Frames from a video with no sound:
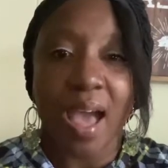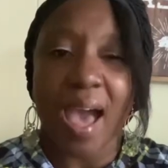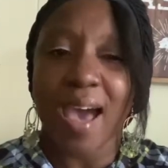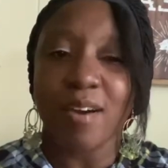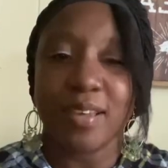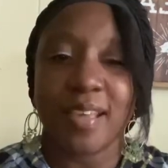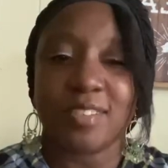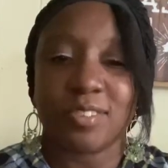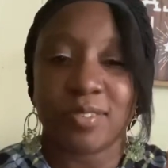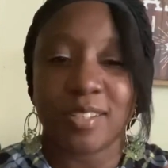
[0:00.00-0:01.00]
I, okay, it's
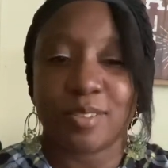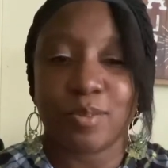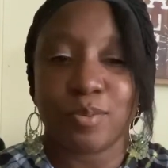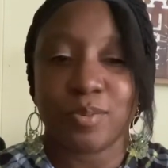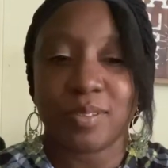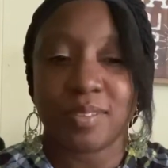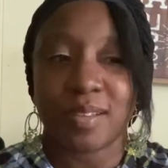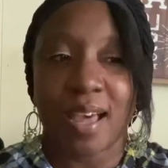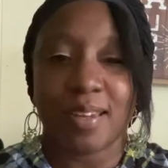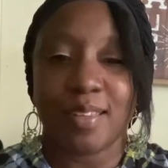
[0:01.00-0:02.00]
three, so
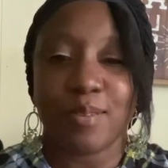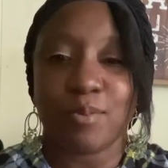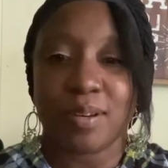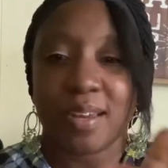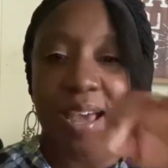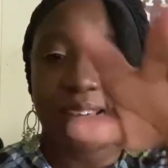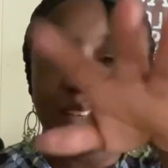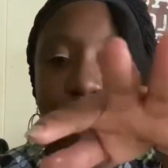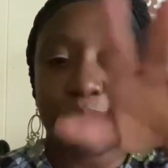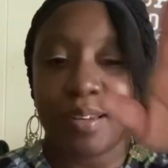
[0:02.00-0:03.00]
I leave one. I
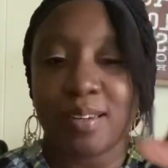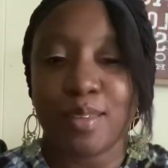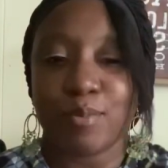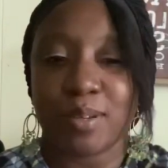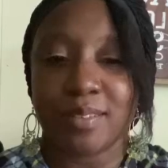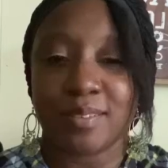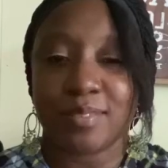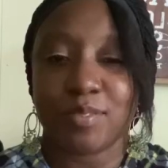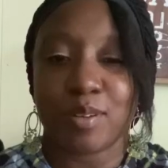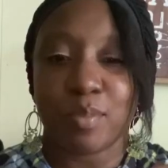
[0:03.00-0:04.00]
eat one, leave one
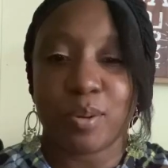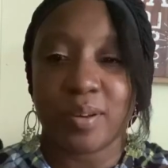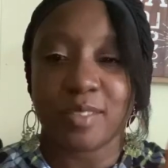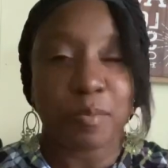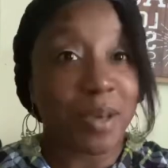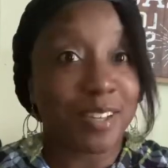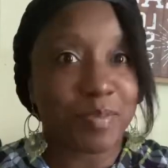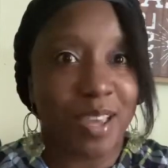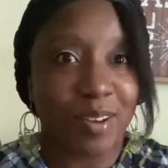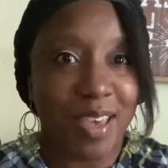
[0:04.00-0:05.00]
for the boys. But my husband
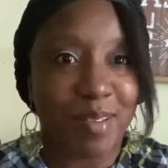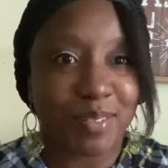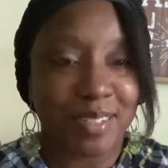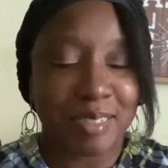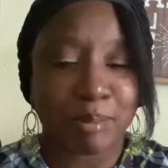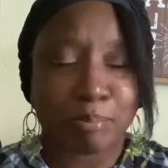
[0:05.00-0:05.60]
ain't gonna have none.